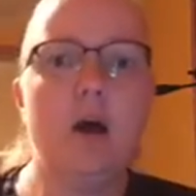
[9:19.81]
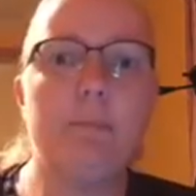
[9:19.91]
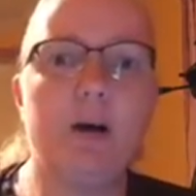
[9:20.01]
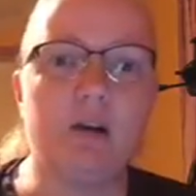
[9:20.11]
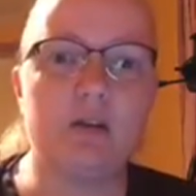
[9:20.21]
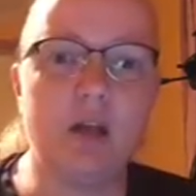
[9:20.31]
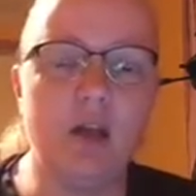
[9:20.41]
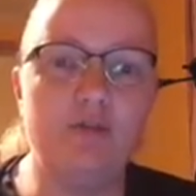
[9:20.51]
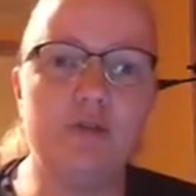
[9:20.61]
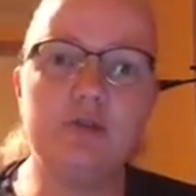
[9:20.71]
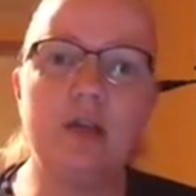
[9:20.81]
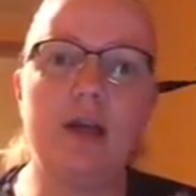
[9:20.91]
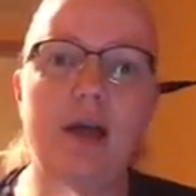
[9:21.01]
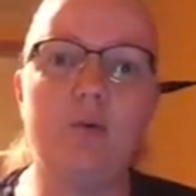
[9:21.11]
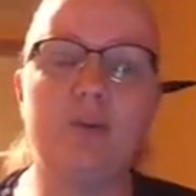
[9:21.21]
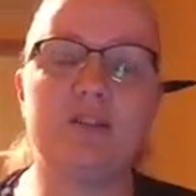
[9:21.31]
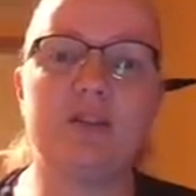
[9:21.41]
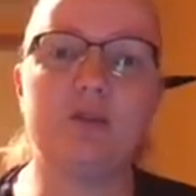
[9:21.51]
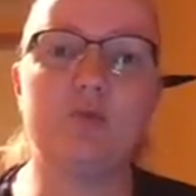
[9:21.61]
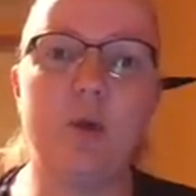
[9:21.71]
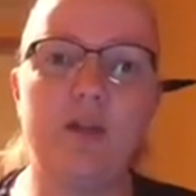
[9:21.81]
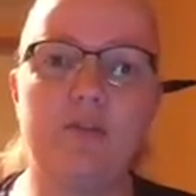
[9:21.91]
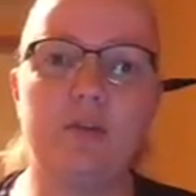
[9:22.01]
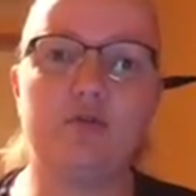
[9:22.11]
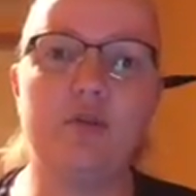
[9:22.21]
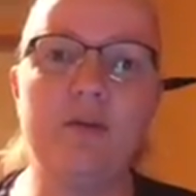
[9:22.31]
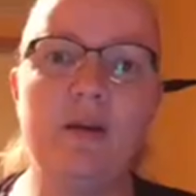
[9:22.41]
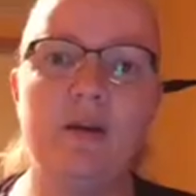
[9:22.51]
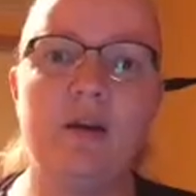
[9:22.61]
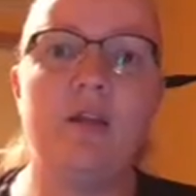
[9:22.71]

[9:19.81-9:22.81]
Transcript: But if you say, I want to lose weight, feel trimmer,